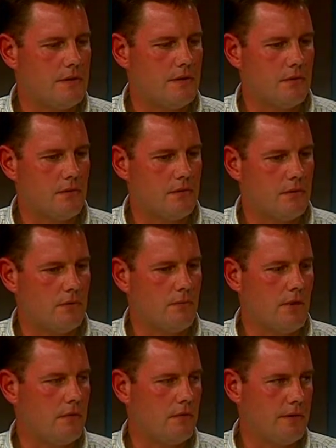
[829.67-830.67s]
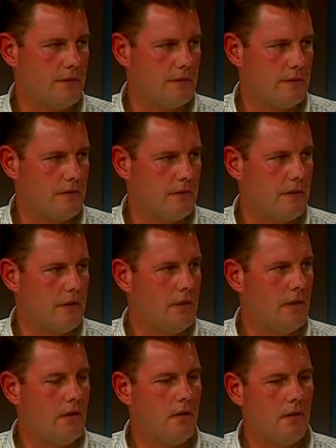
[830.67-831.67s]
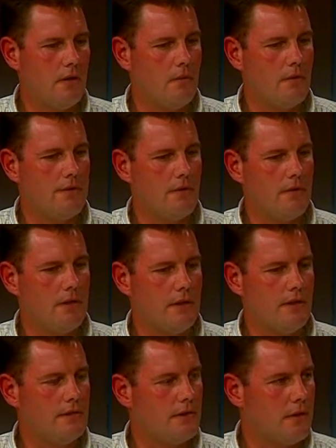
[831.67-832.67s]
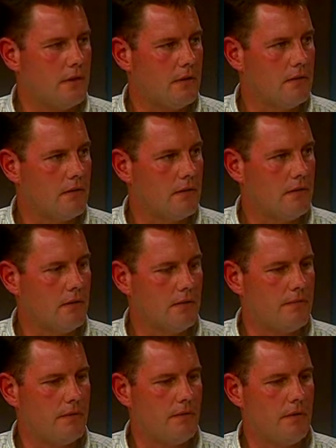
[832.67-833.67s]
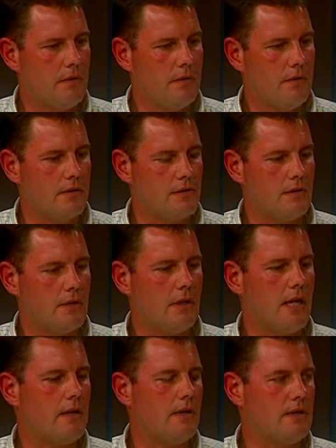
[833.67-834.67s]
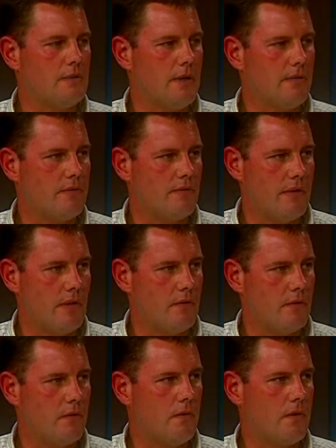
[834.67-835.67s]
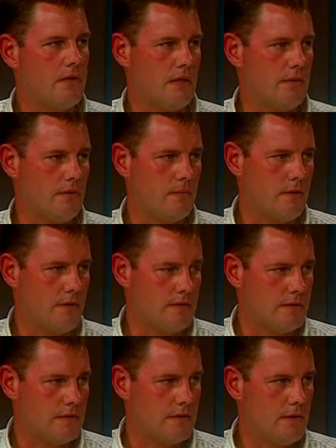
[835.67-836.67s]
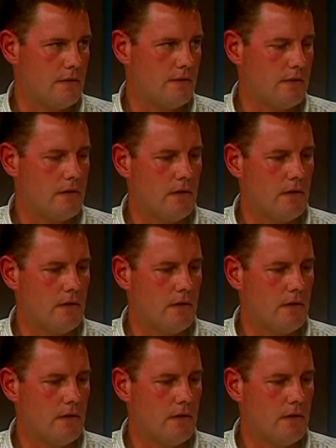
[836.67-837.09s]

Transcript: She goes through medical history, what their needs are, and there's certain guidelines we have to follow in order to take someone at assisted living.